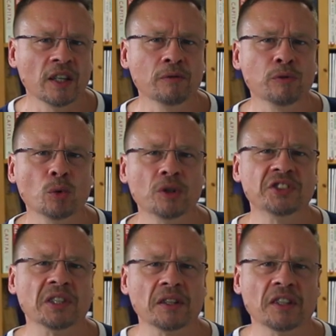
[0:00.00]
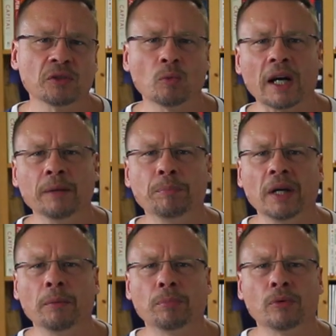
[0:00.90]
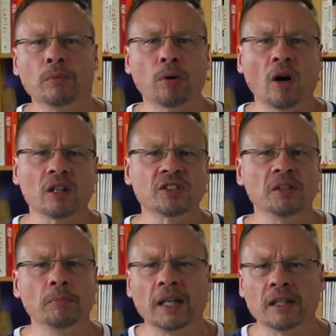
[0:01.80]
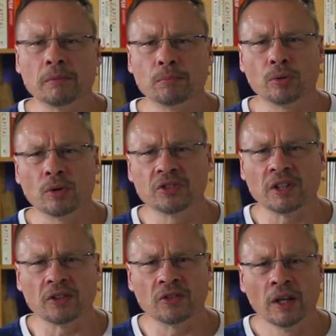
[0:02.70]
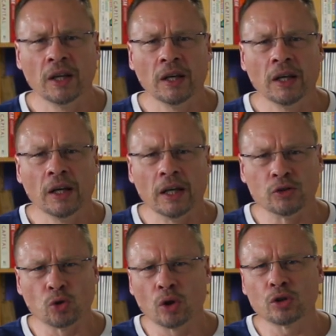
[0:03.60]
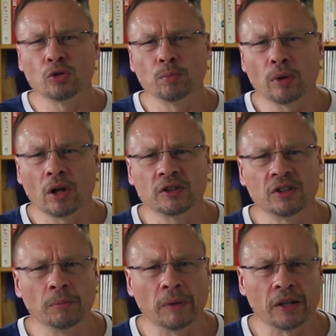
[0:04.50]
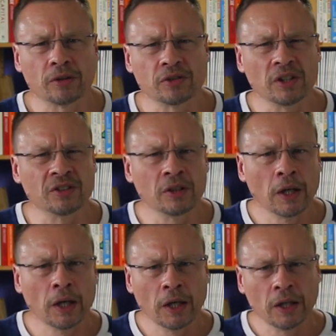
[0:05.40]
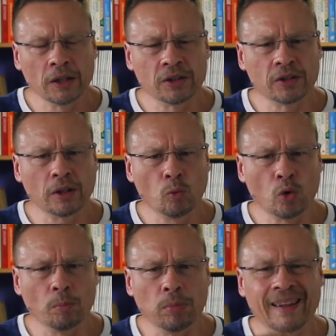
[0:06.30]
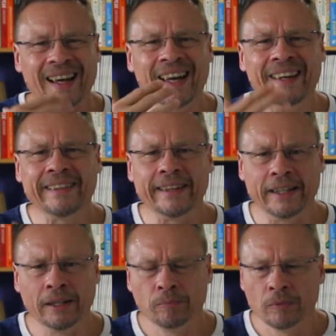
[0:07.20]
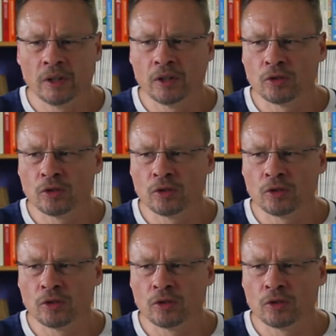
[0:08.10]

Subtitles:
influencing this white paper policy-making process and talking to policymakers is somewhat blindly